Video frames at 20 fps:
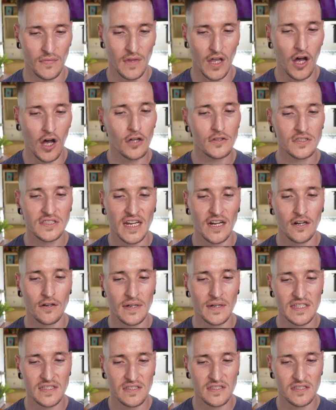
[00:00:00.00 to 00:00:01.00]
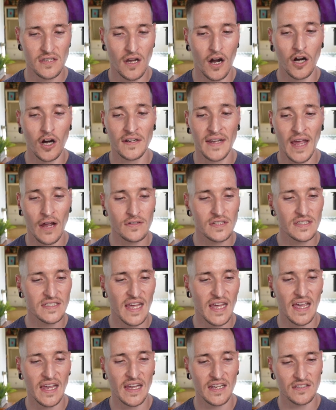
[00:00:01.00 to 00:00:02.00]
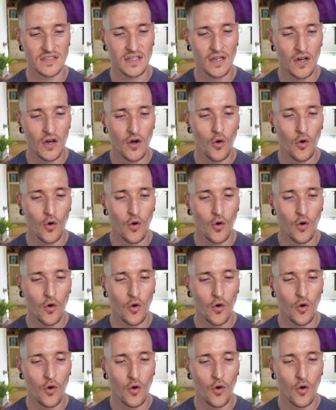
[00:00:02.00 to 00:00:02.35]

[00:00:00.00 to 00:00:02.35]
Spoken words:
All terrorists are now detained